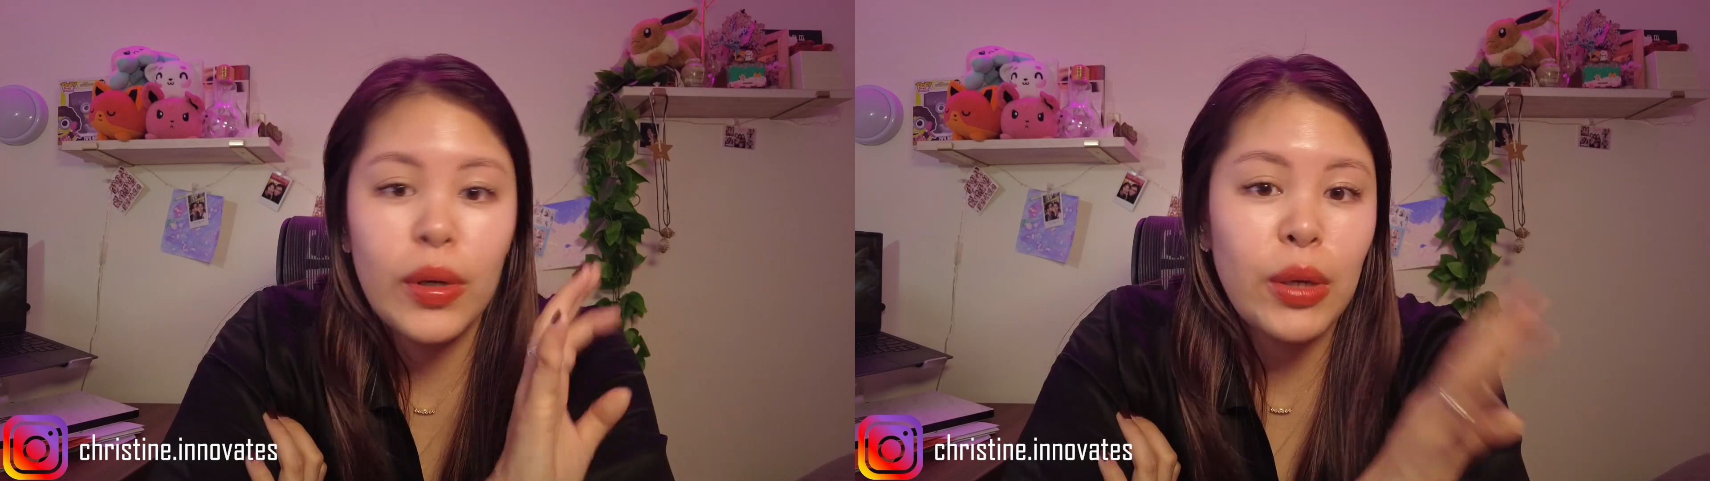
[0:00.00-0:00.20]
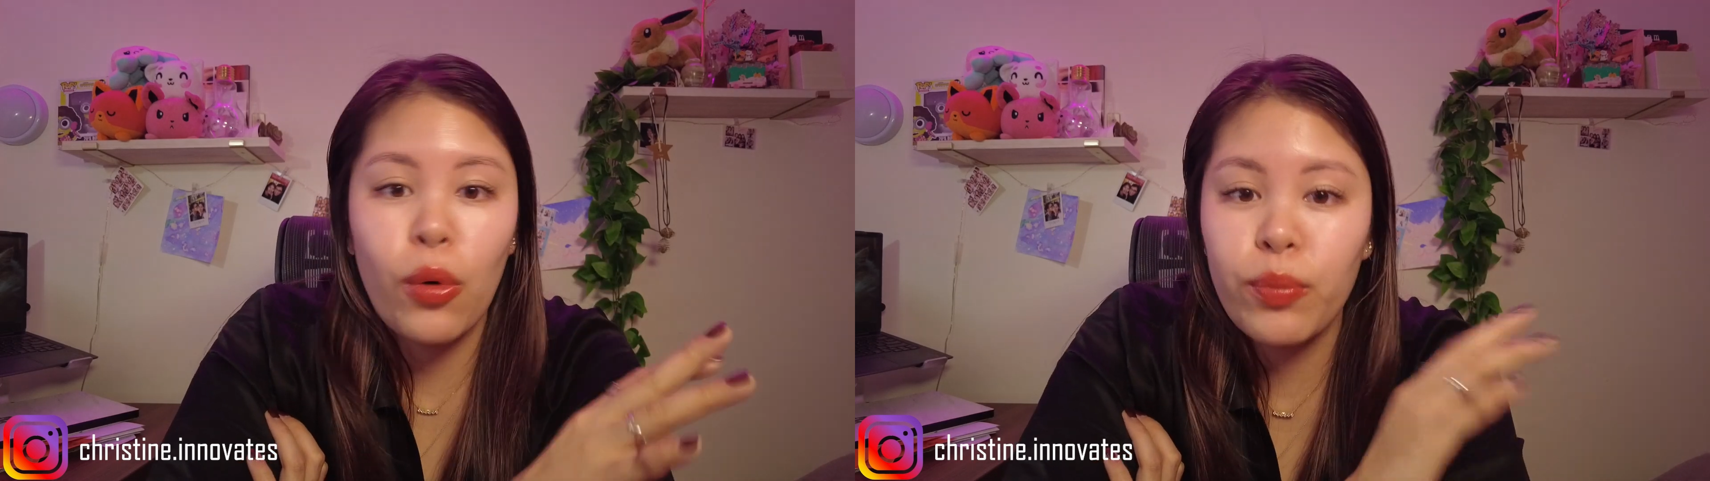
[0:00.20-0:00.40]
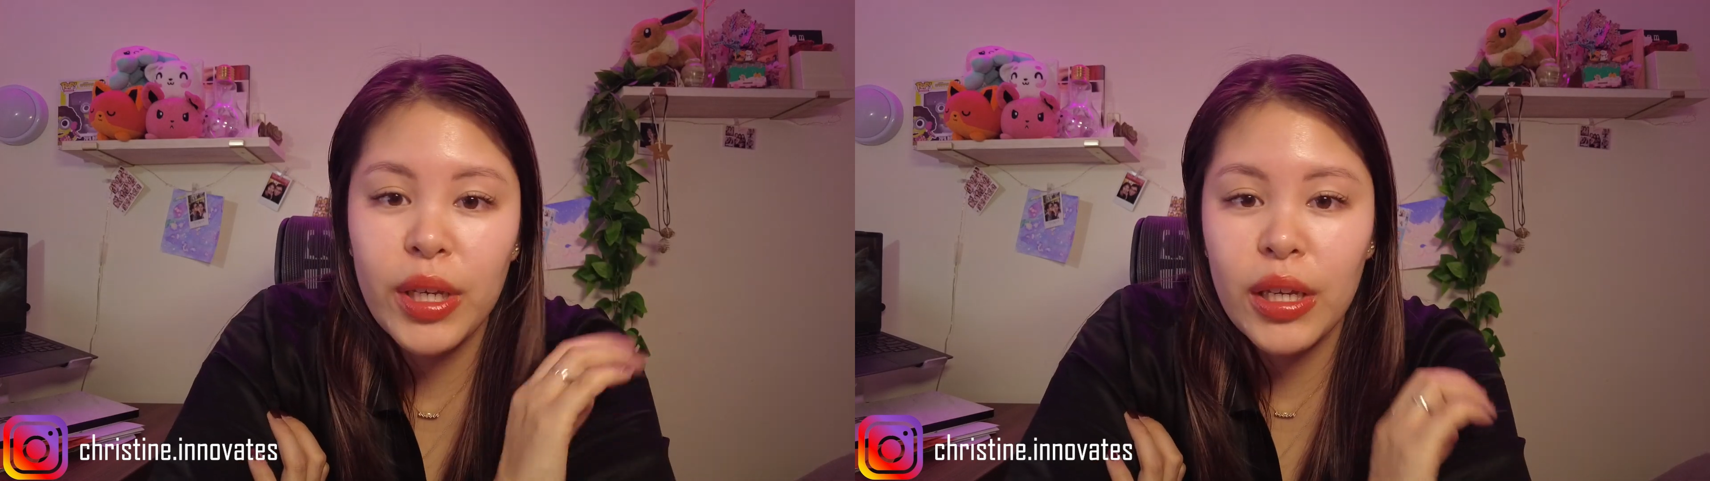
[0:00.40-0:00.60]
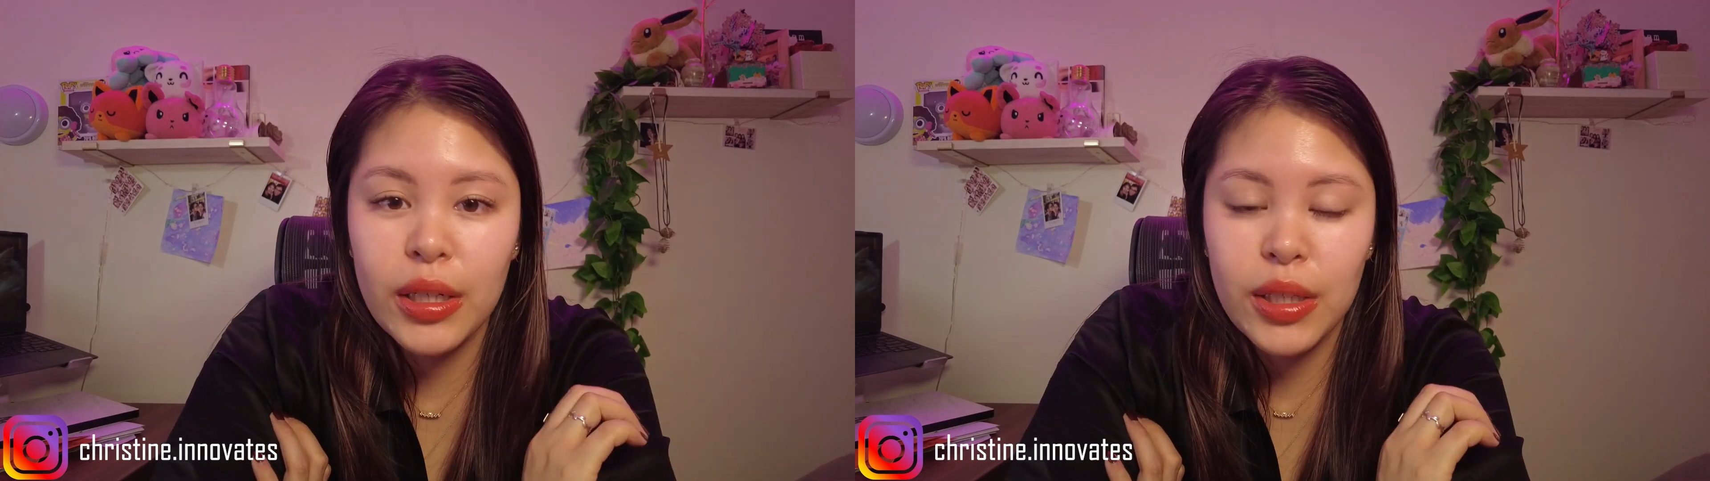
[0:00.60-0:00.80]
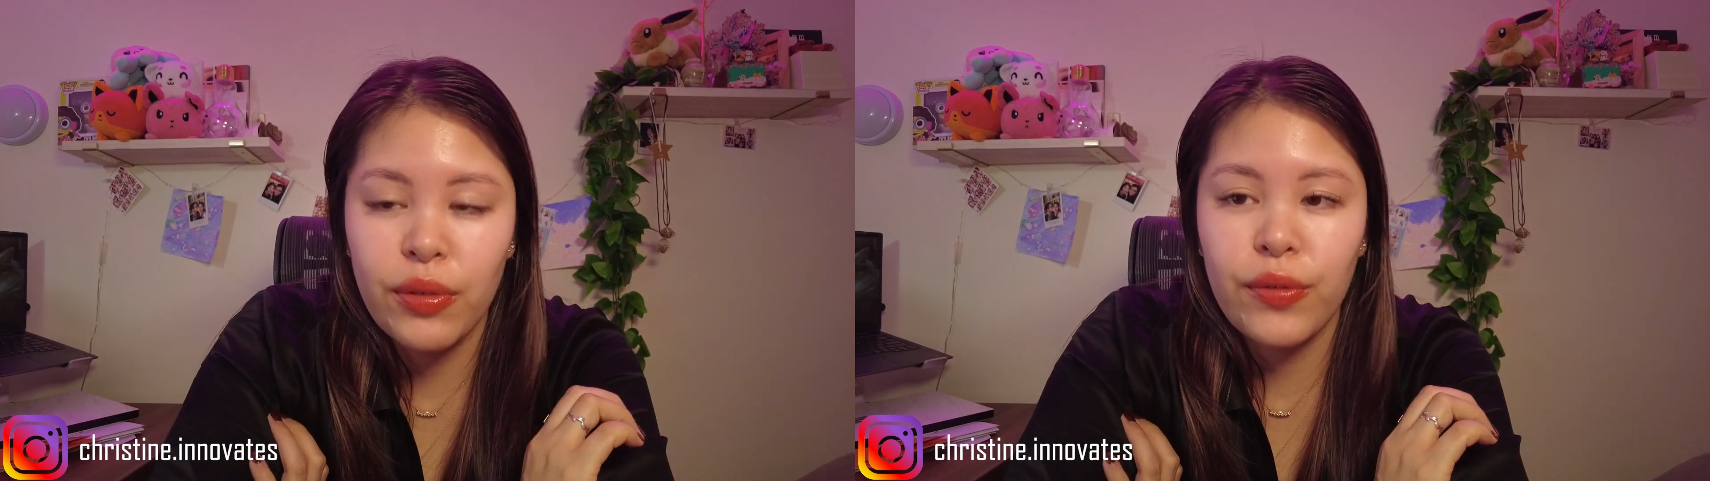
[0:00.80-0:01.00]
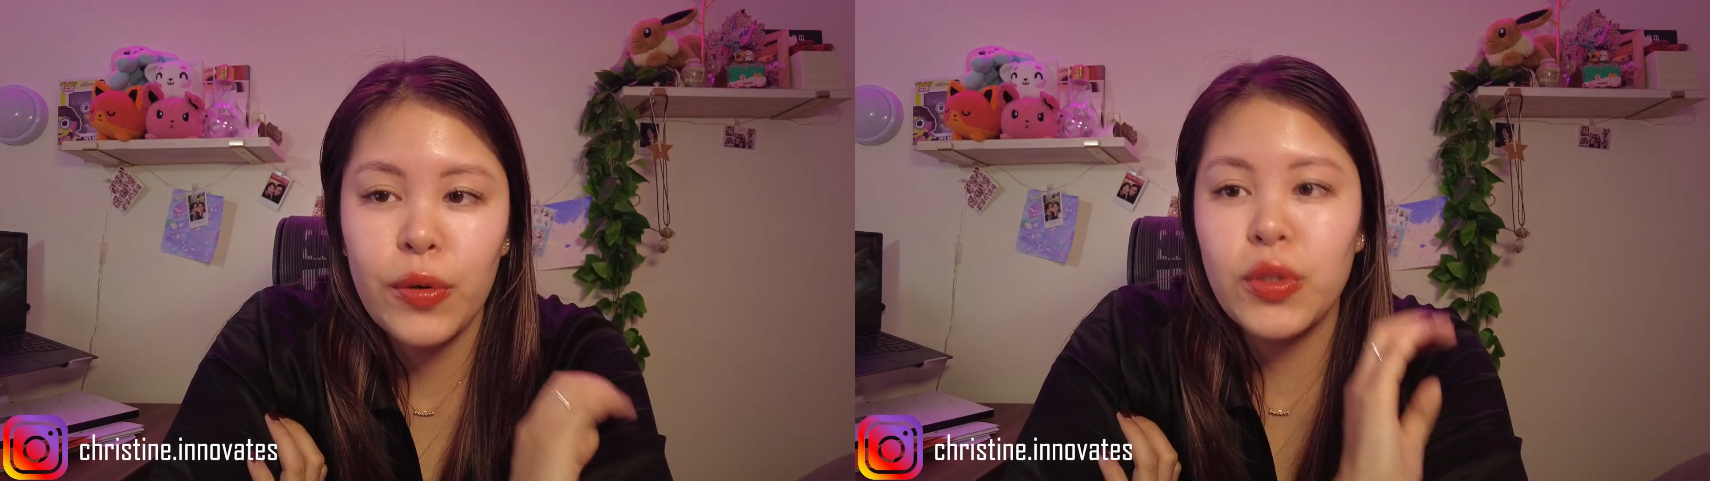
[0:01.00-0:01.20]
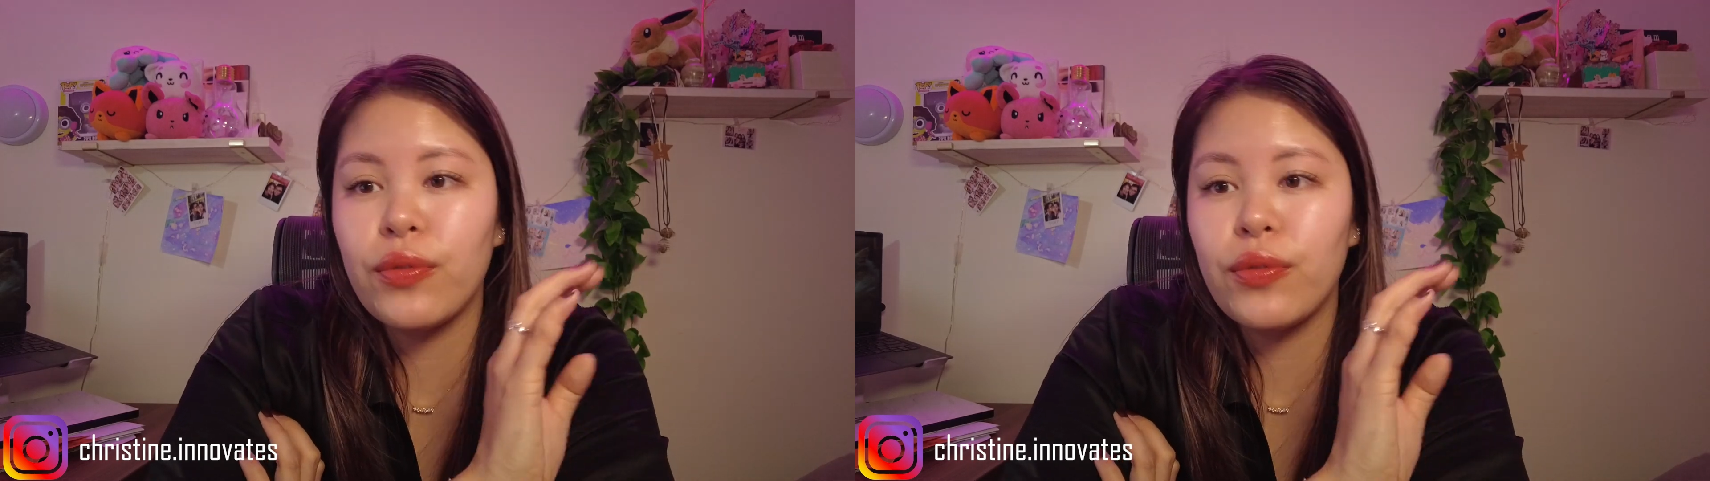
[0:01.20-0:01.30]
and they won't be eating different food.